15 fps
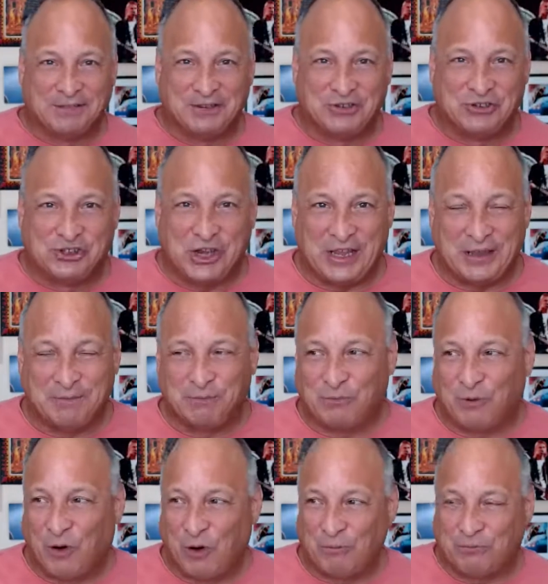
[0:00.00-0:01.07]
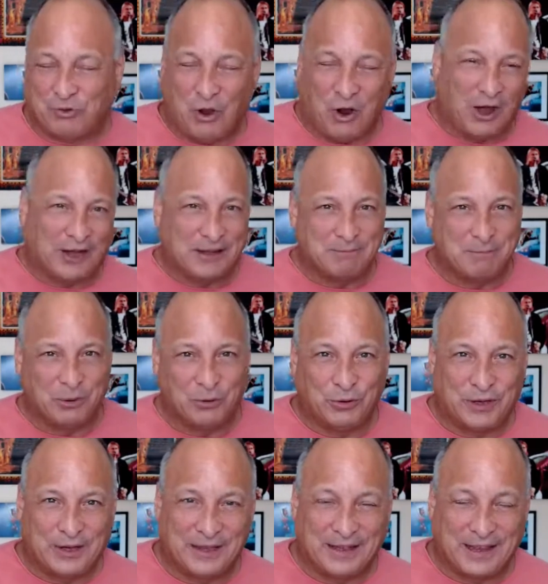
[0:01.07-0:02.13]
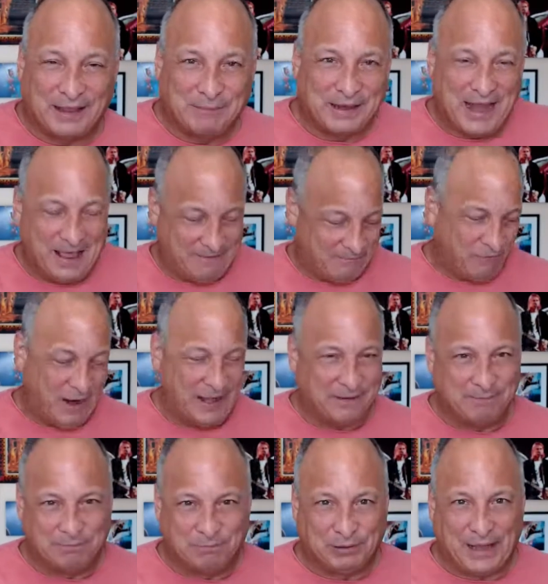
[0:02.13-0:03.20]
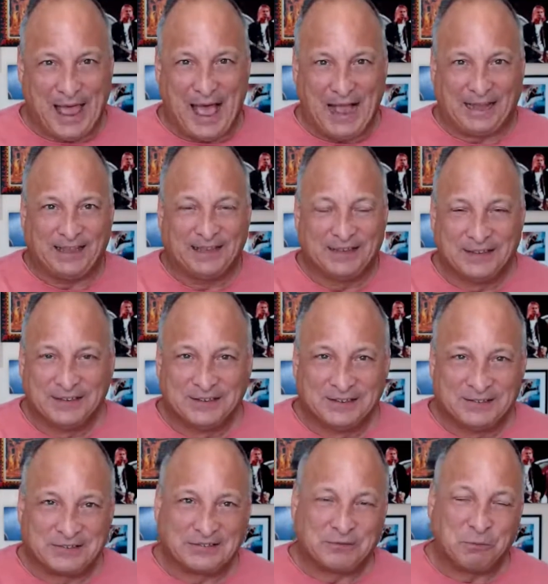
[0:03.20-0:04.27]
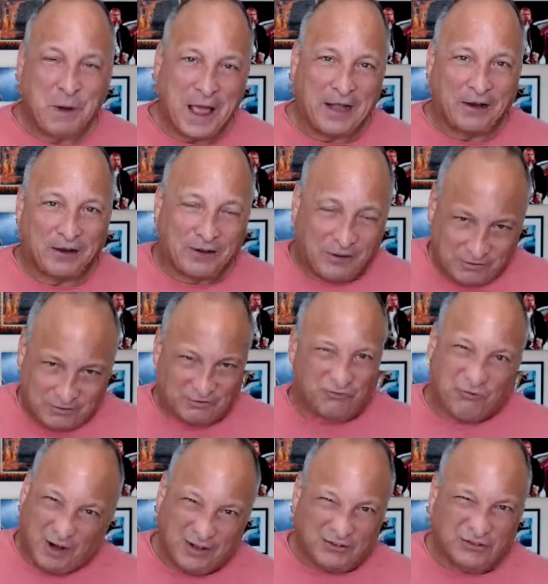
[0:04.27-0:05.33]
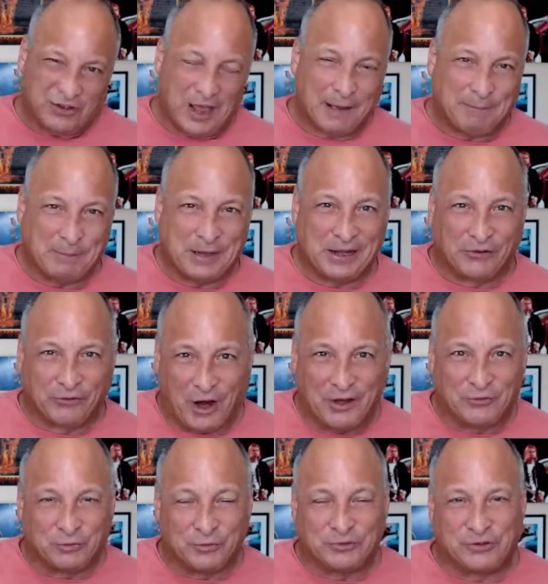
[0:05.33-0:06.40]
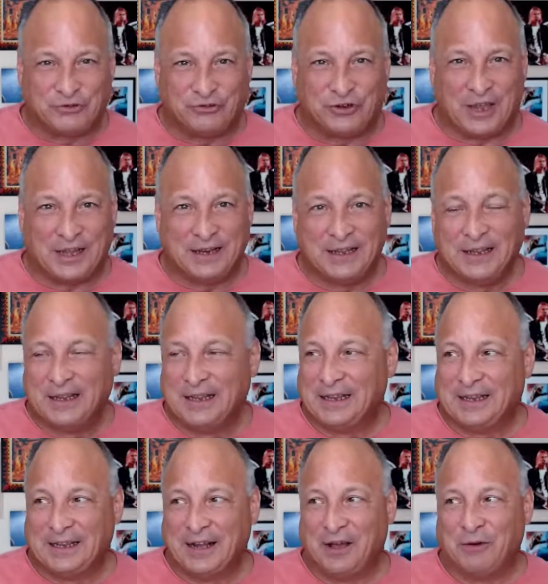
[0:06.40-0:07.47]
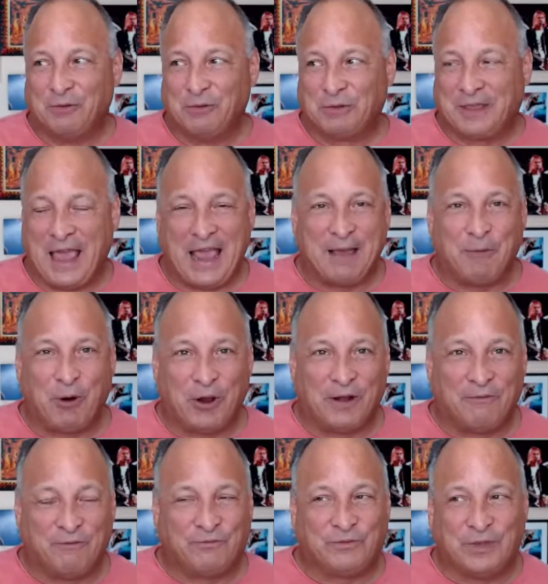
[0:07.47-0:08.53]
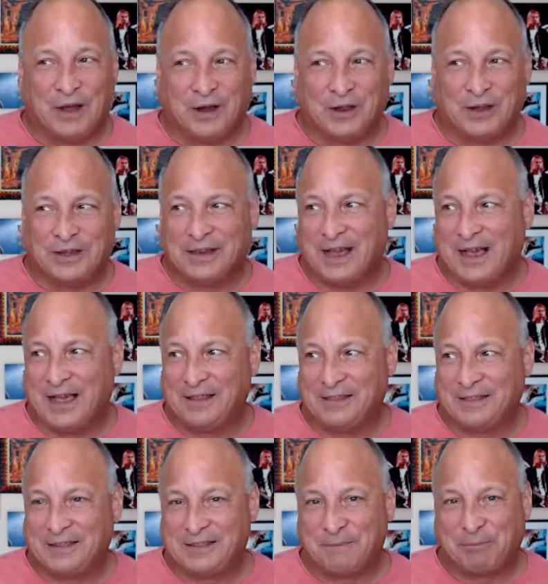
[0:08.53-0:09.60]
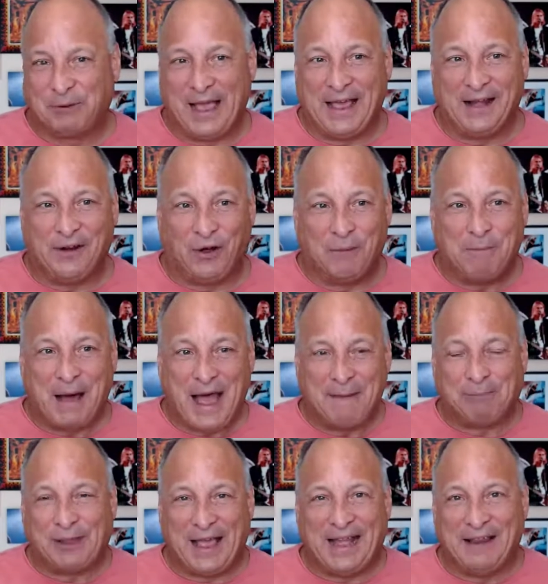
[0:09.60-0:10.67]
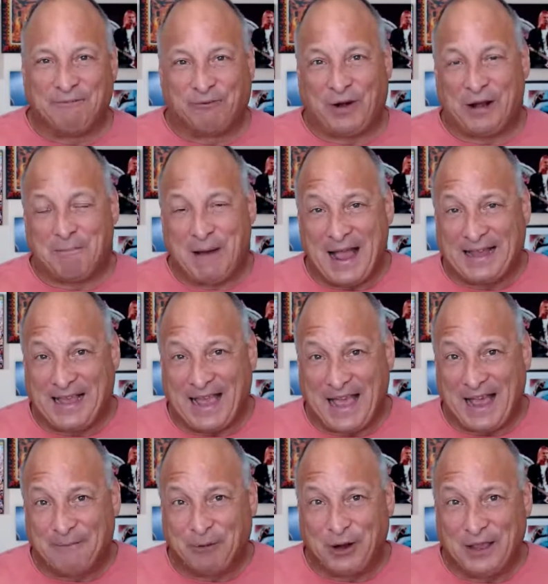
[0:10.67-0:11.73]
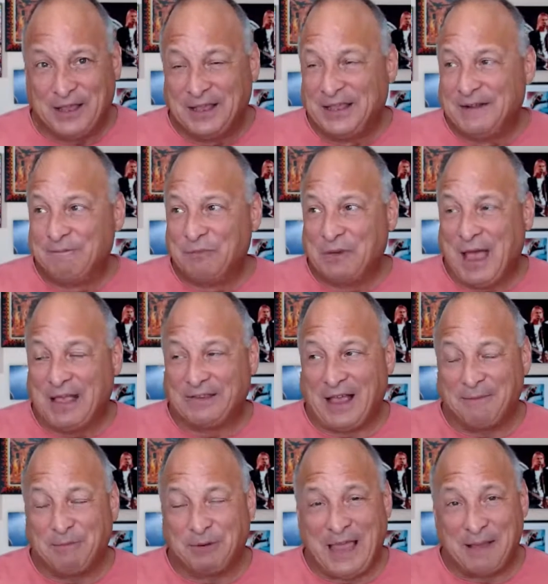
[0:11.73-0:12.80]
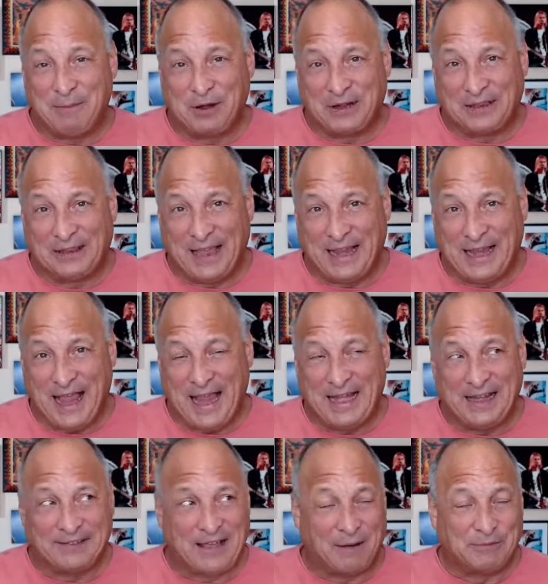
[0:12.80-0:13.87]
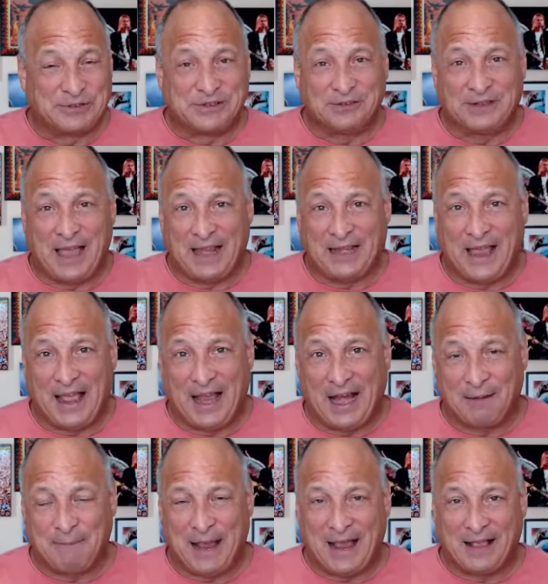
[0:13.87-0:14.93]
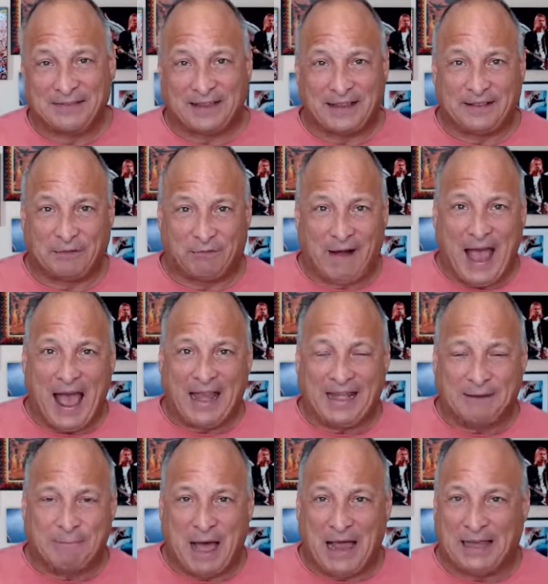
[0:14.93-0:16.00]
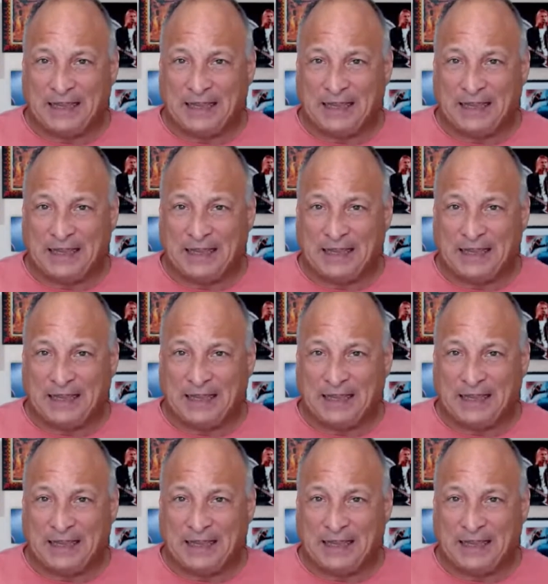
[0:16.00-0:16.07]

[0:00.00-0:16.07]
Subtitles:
gym, all dark and moody, and him in that red and black sweater, all grunged up. I mean, grunge was the shit. It came on the planet, on my planet, in front of my camera. As I came here in the late 80s, I was still getting the hair bands like the Rat and the Motley